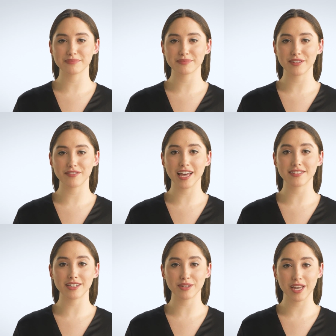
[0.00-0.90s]
The
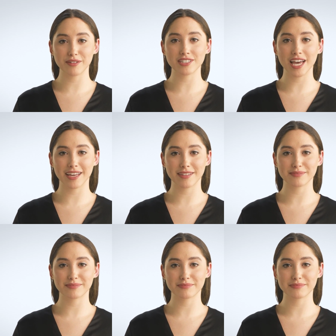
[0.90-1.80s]
fact that you have a child.
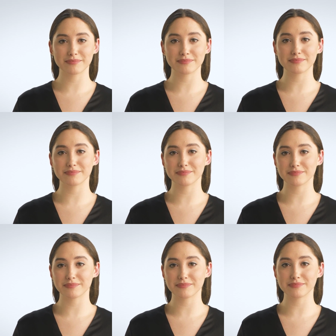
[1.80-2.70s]
What is
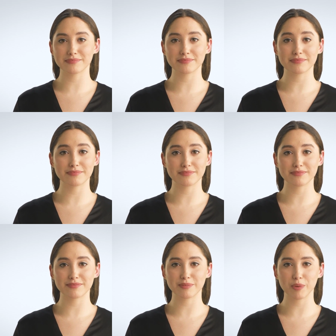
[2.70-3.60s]
morality?
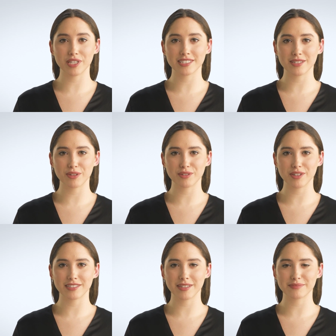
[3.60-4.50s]
What is
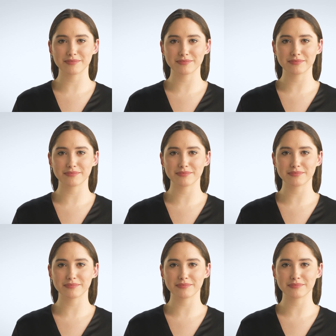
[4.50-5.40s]
altruism? What is the
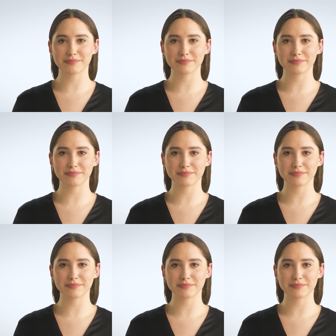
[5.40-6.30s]
definition
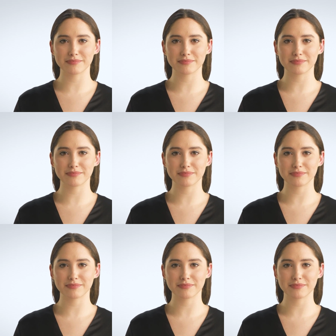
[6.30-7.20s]
of altruism?
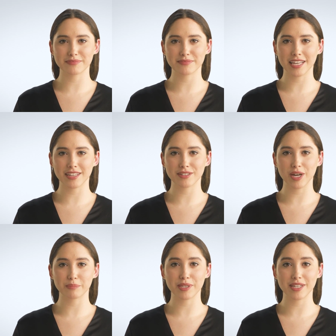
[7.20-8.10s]
If you
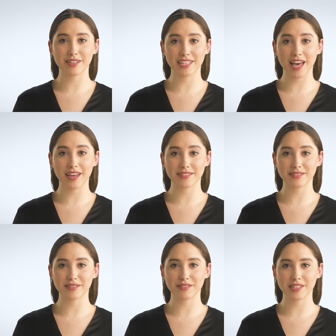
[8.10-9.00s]
don't believe in God,
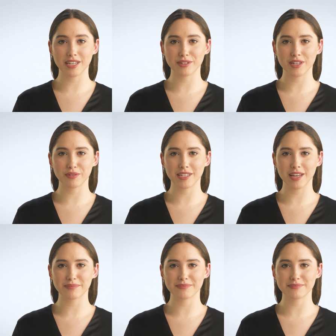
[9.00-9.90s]
then you don't
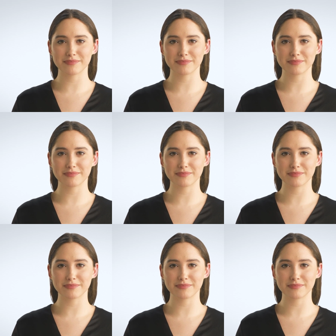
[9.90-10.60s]
know. Okay,